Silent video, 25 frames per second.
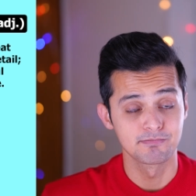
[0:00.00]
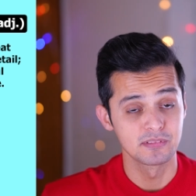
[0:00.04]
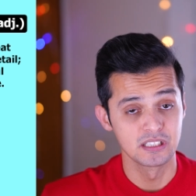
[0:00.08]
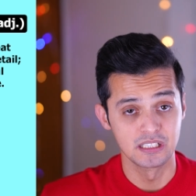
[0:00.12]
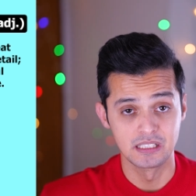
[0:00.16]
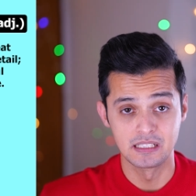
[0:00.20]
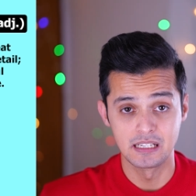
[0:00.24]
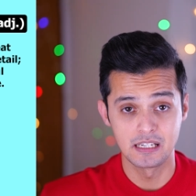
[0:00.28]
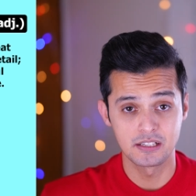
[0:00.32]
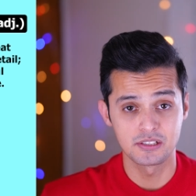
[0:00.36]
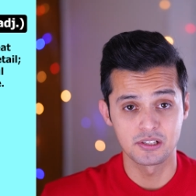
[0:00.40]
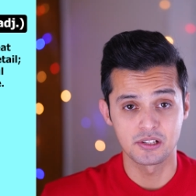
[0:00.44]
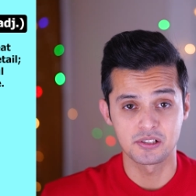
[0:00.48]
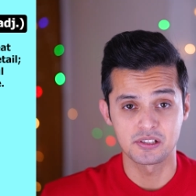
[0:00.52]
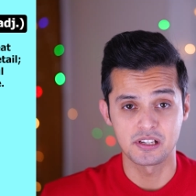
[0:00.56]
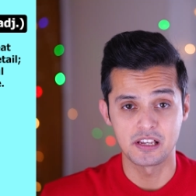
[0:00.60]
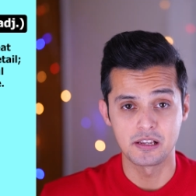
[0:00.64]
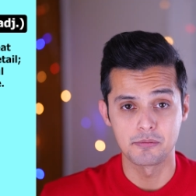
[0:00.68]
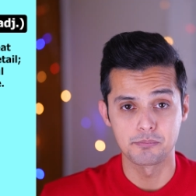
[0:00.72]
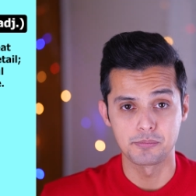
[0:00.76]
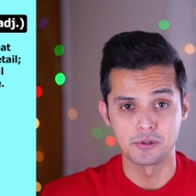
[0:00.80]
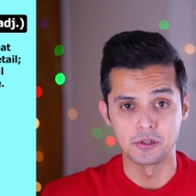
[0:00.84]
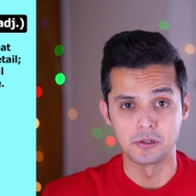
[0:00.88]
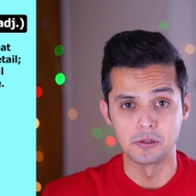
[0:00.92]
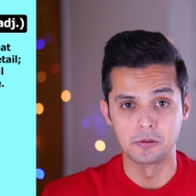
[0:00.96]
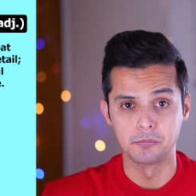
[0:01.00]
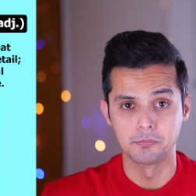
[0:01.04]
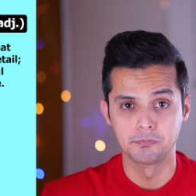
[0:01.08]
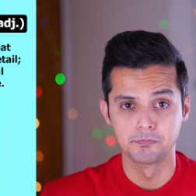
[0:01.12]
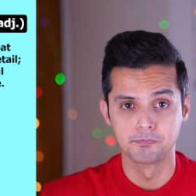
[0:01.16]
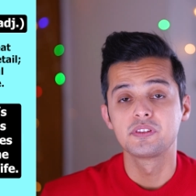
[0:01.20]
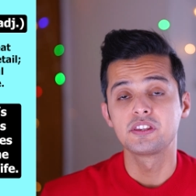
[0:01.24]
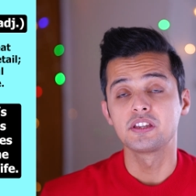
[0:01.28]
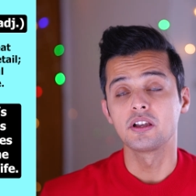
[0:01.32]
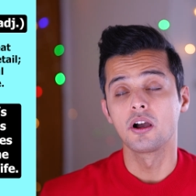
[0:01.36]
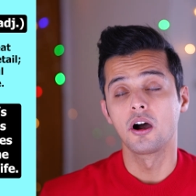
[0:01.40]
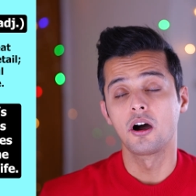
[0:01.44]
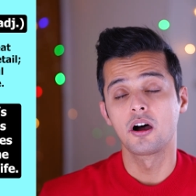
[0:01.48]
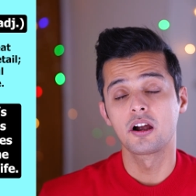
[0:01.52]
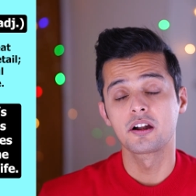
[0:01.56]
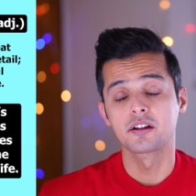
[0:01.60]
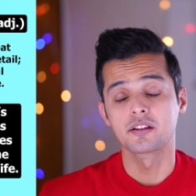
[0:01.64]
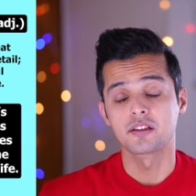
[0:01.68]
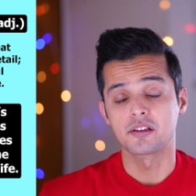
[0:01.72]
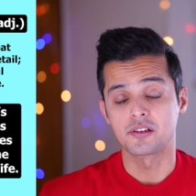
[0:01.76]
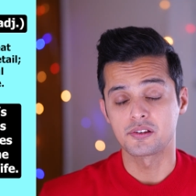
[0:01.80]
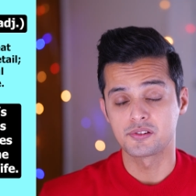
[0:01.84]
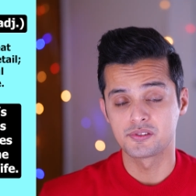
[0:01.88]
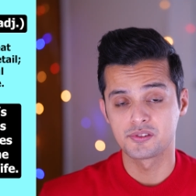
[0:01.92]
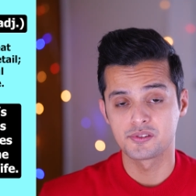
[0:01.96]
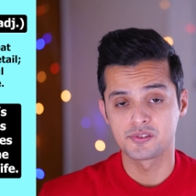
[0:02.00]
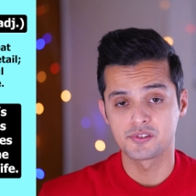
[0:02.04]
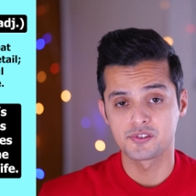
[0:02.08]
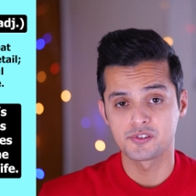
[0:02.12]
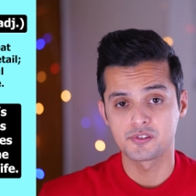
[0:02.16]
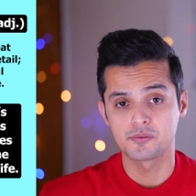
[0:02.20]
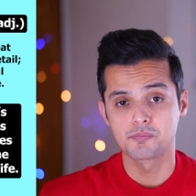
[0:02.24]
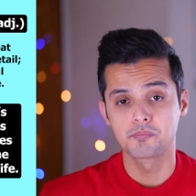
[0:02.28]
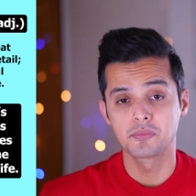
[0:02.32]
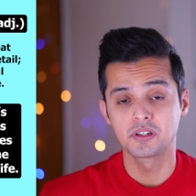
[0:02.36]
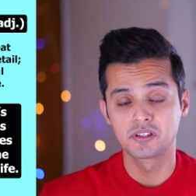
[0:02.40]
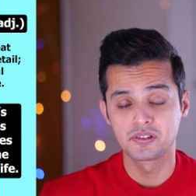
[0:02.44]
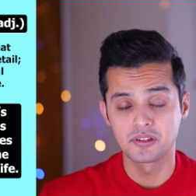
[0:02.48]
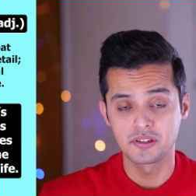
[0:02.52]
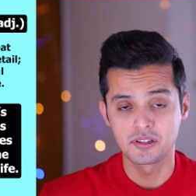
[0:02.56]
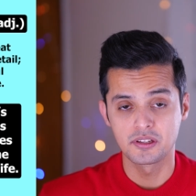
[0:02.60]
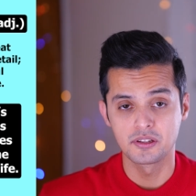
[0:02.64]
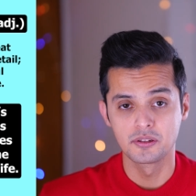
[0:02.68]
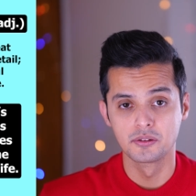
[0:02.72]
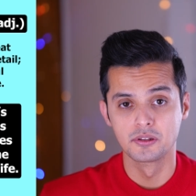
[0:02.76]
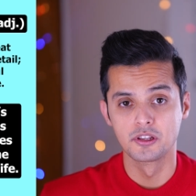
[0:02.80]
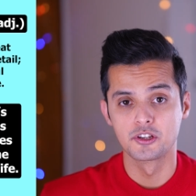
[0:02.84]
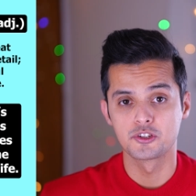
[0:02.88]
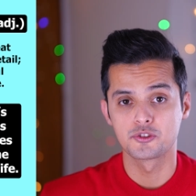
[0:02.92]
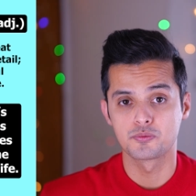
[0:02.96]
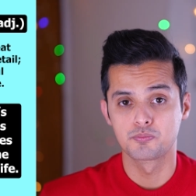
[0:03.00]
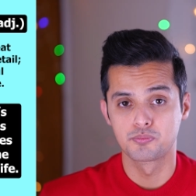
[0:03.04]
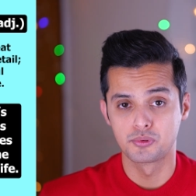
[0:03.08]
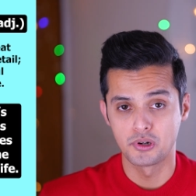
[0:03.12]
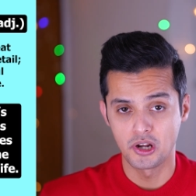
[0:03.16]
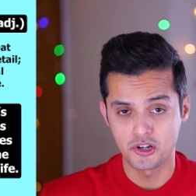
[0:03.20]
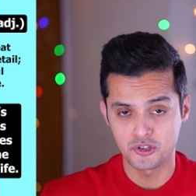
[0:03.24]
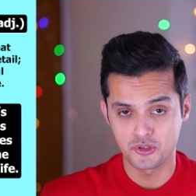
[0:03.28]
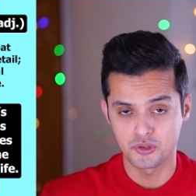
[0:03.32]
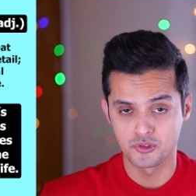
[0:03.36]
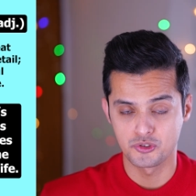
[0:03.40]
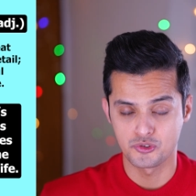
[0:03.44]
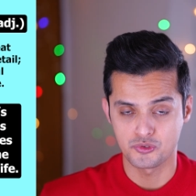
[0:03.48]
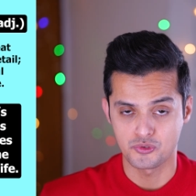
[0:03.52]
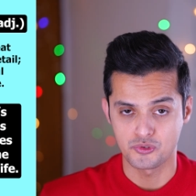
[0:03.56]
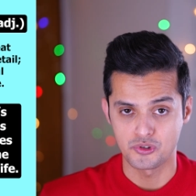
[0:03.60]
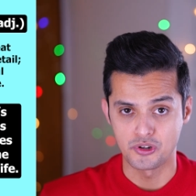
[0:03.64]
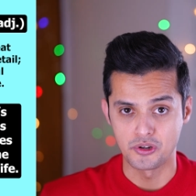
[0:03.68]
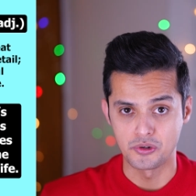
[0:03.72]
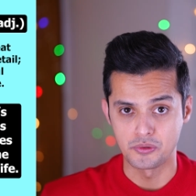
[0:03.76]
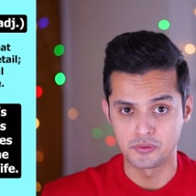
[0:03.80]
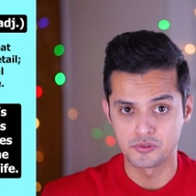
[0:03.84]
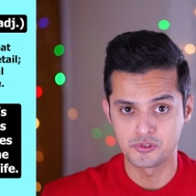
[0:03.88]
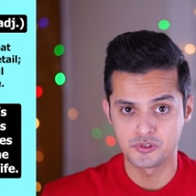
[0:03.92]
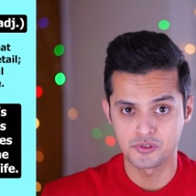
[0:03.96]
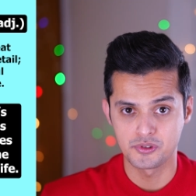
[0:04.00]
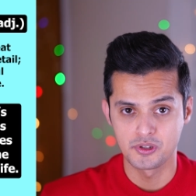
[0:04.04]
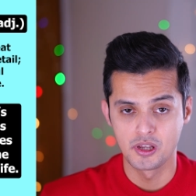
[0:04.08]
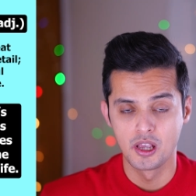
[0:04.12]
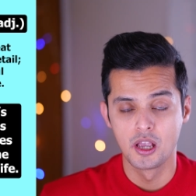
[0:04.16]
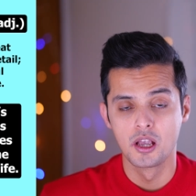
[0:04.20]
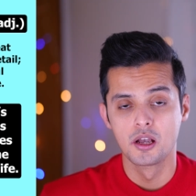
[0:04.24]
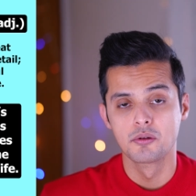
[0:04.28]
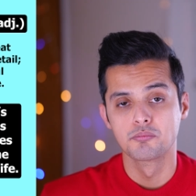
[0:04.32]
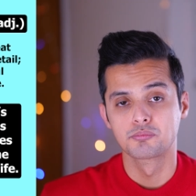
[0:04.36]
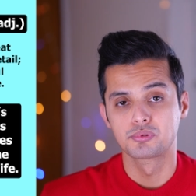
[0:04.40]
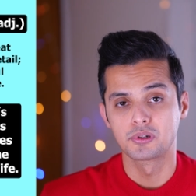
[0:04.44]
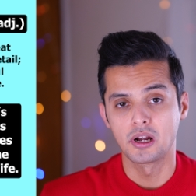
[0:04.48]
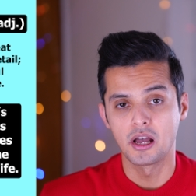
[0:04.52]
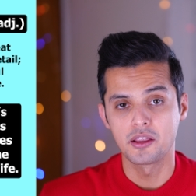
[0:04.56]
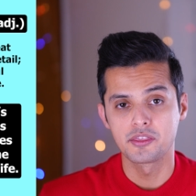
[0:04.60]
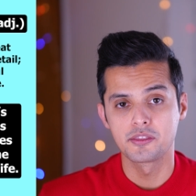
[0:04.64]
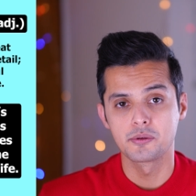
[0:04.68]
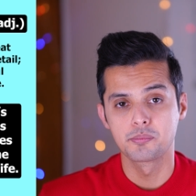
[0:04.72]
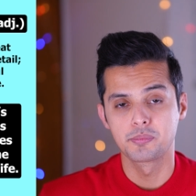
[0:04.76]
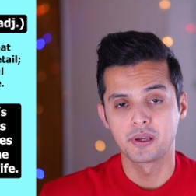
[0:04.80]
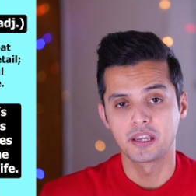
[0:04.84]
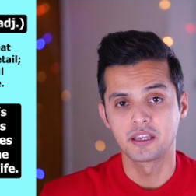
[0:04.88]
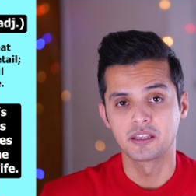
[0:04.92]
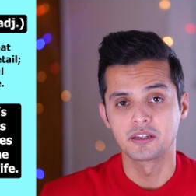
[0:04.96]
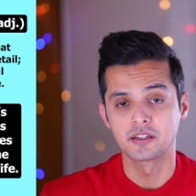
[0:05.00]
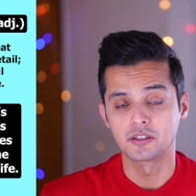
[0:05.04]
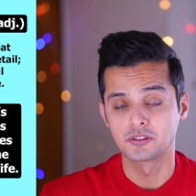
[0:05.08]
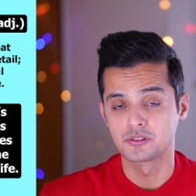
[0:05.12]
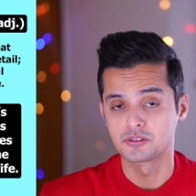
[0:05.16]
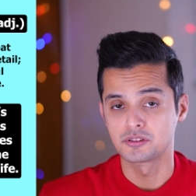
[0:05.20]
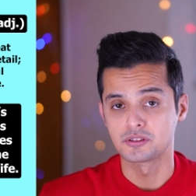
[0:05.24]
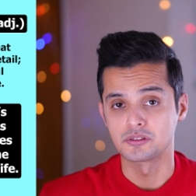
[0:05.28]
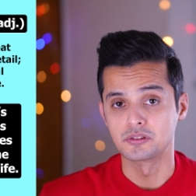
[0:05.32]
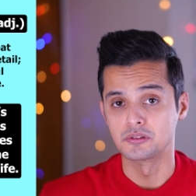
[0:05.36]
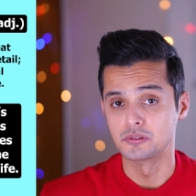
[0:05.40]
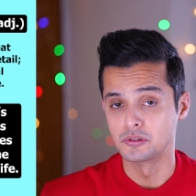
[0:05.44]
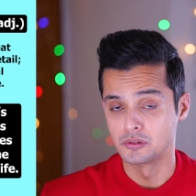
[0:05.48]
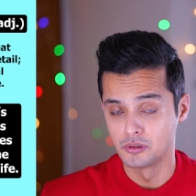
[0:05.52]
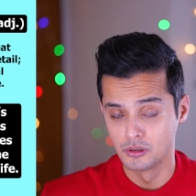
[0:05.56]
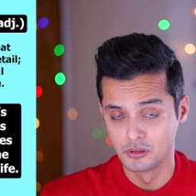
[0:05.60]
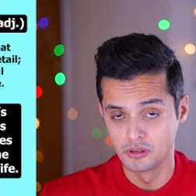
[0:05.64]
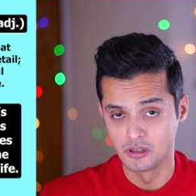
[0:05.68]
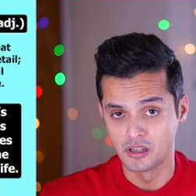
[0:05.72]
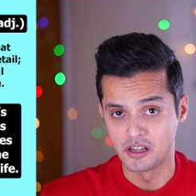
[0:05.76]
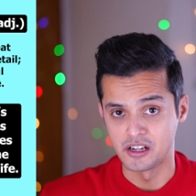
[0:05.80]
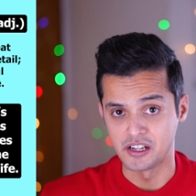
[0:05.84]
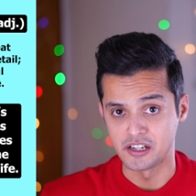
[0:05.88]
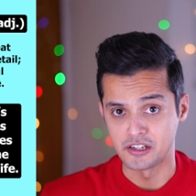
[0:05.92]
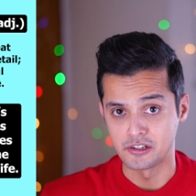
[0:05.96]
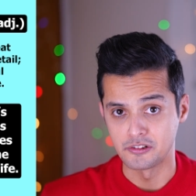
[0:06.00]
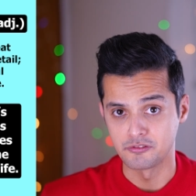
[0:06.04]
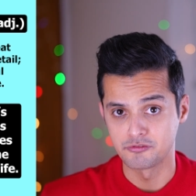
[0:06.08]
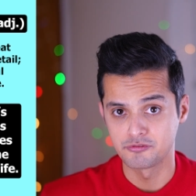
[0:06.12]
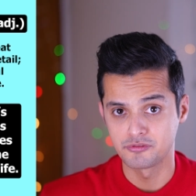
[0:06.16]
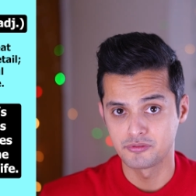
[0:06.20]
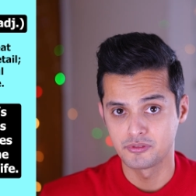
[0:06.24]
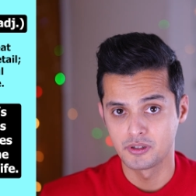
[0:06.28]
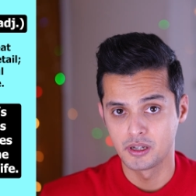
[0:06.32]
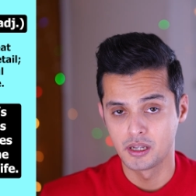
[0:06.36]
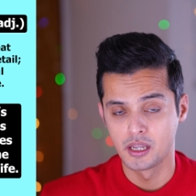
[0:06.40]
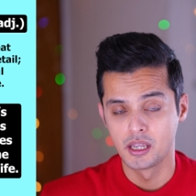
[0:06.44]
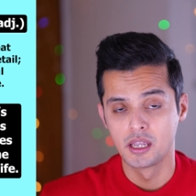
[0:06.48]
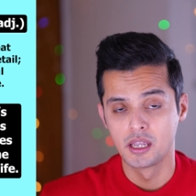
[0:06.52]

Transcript: The next example. The artist's meticulous brushstrokes brought the painting to life.